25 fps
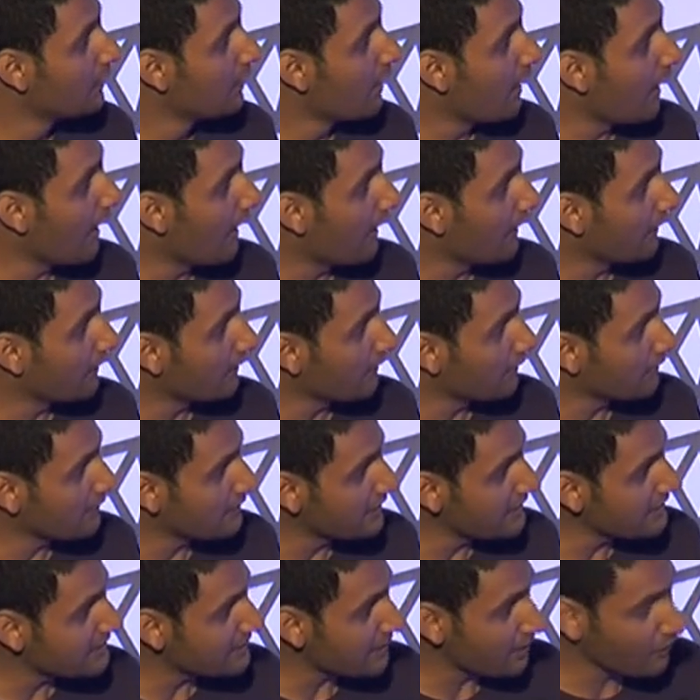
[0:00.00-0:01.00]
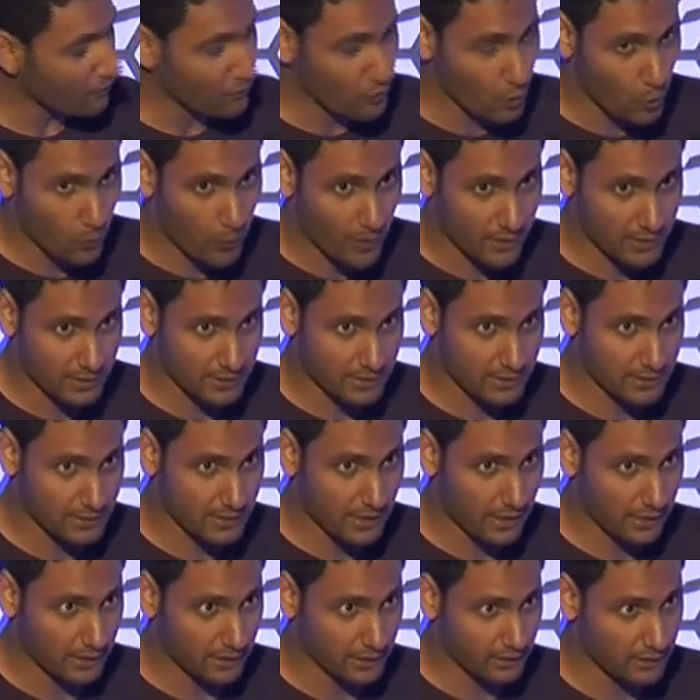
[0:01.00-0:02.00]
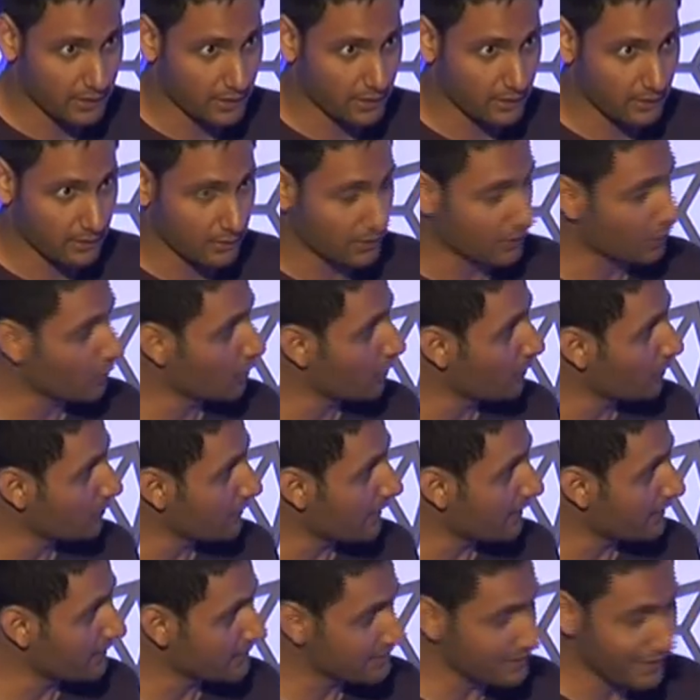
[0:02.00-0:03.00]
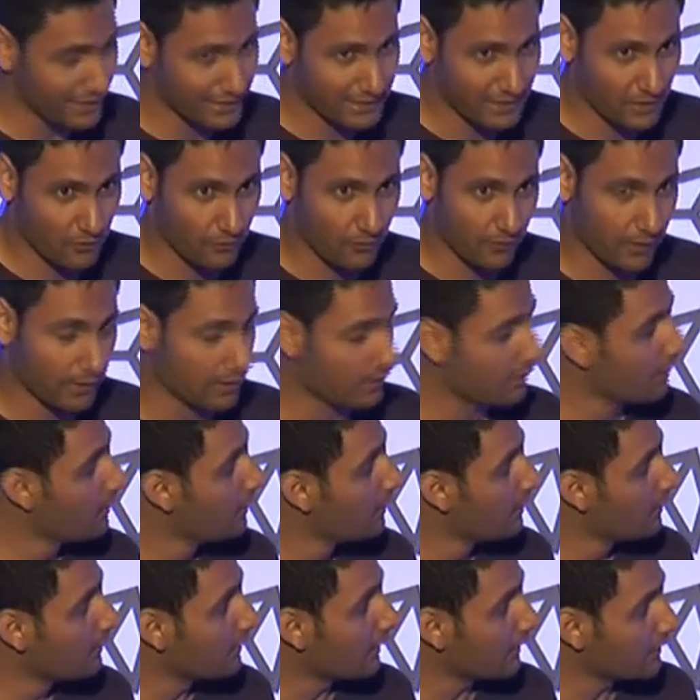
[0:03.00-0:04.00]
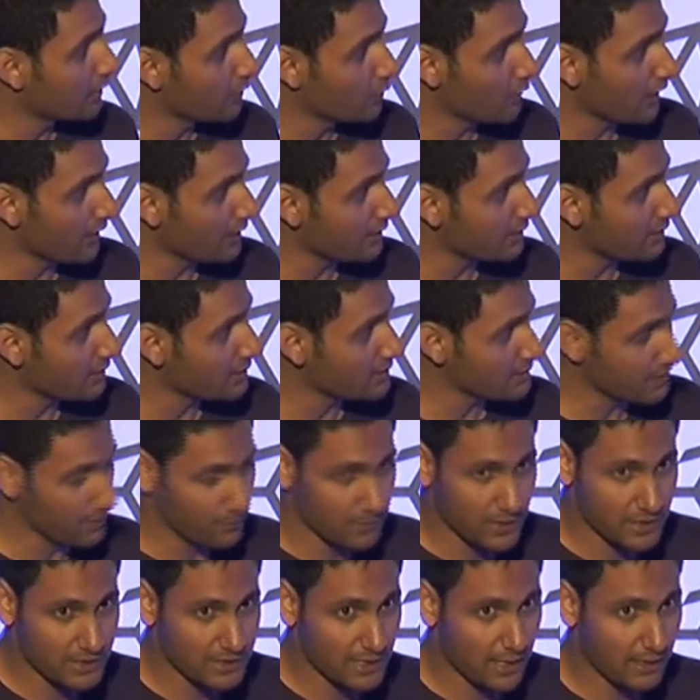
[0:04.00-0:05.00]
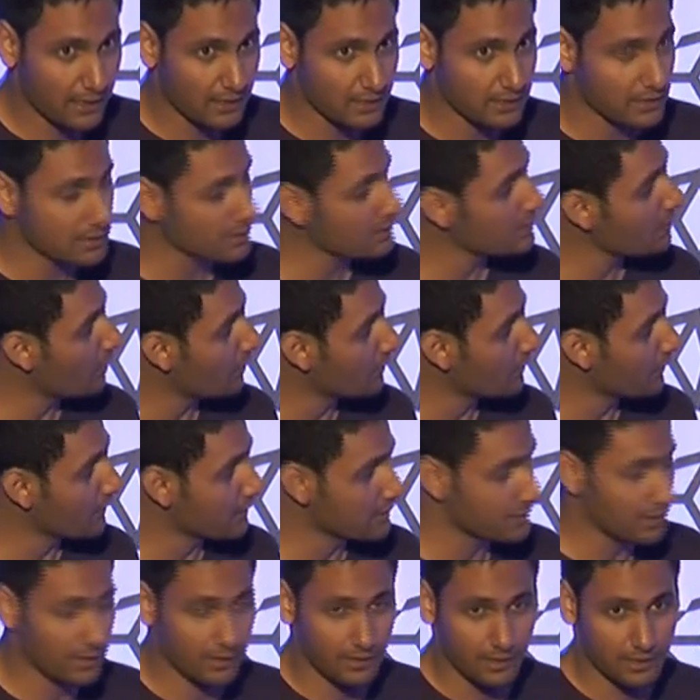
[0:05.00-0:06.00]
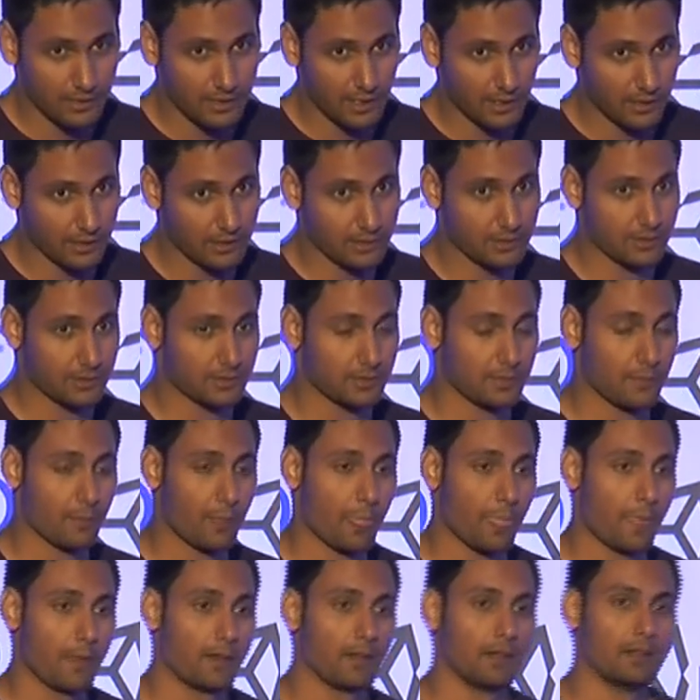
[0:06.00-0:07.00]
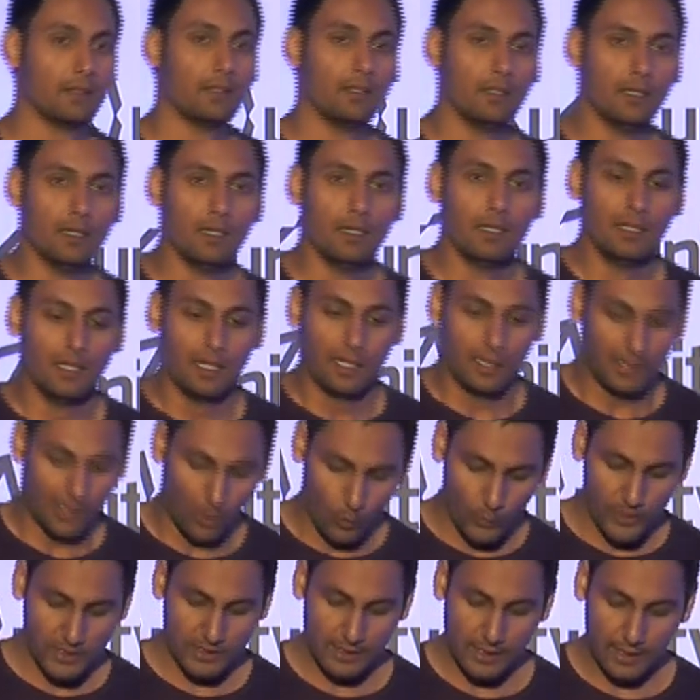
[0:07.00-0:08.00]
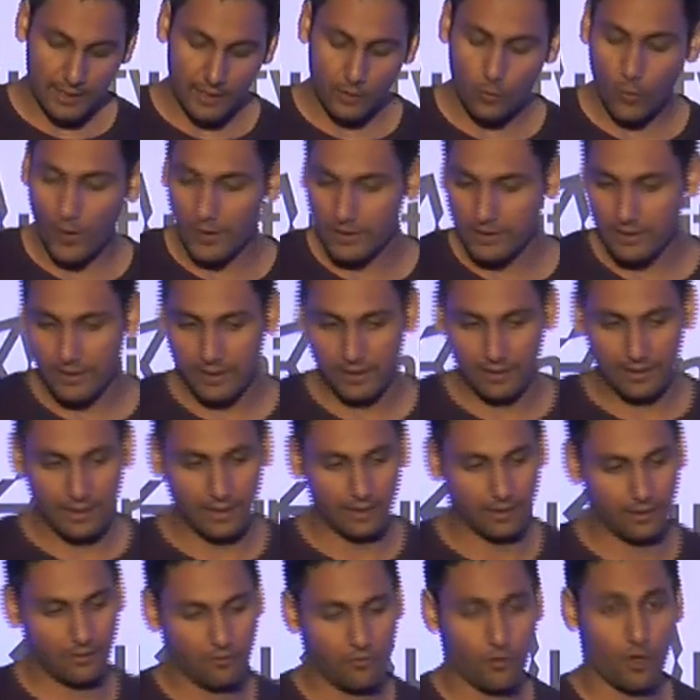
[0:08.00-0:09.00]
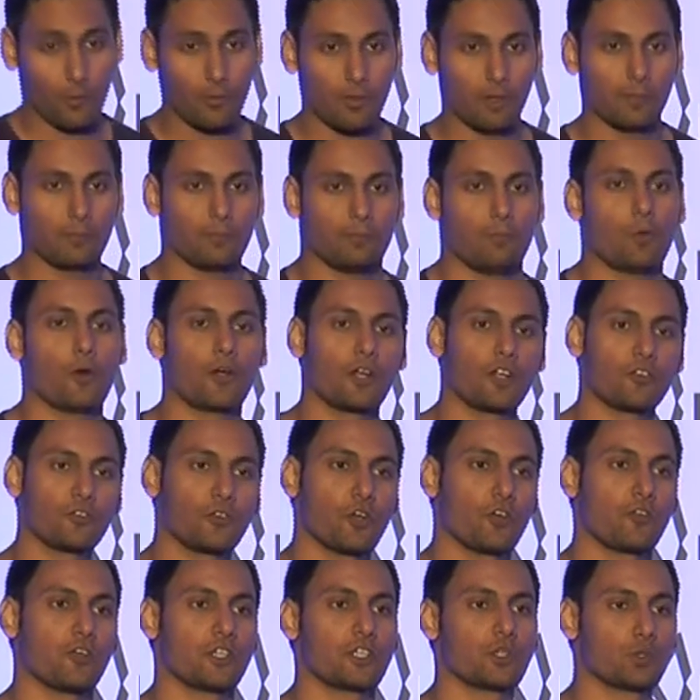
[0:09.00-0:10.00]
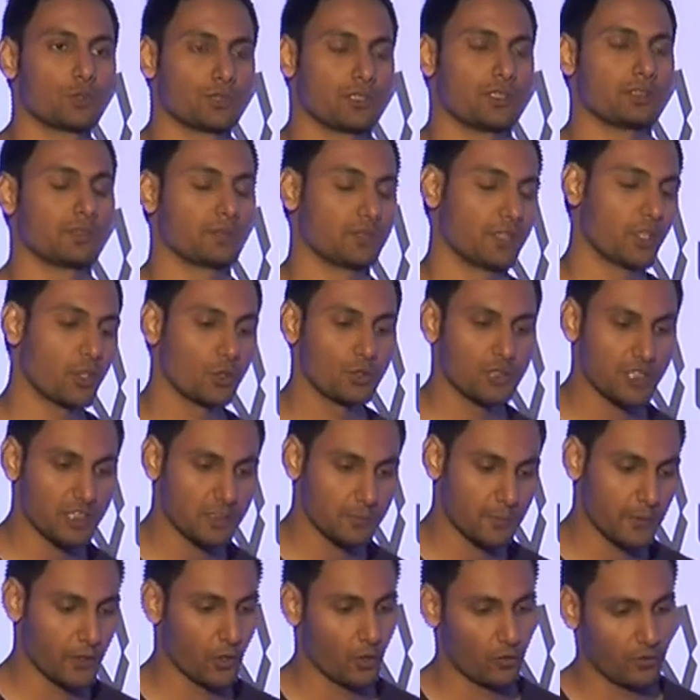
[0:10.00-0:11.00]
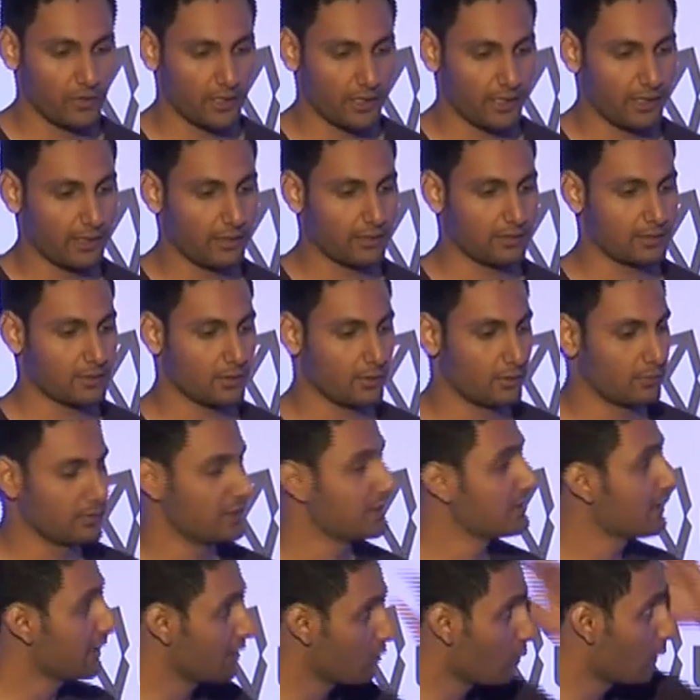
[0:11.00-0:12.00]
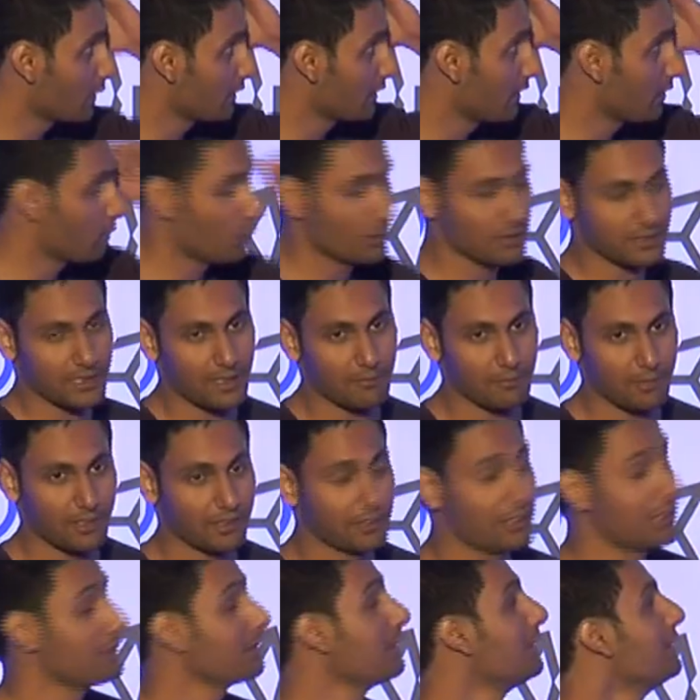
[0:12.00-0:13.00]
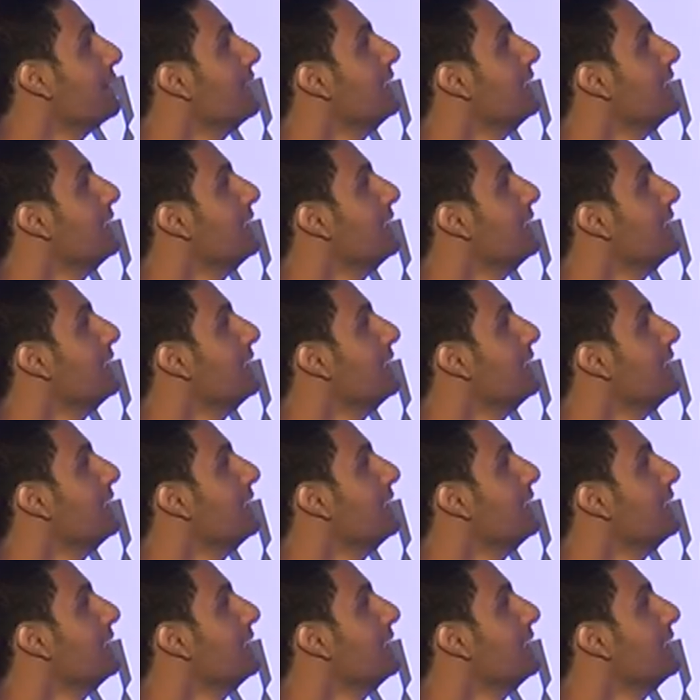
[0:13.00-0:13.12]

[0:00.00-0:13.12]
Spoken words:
And these set of 2 buttons that either, that decides the fate, that you can either skip the challenges or you can send the challenges. Now we started wondering, from a point of view of a user's POV, right? So he's wondering what's happening there.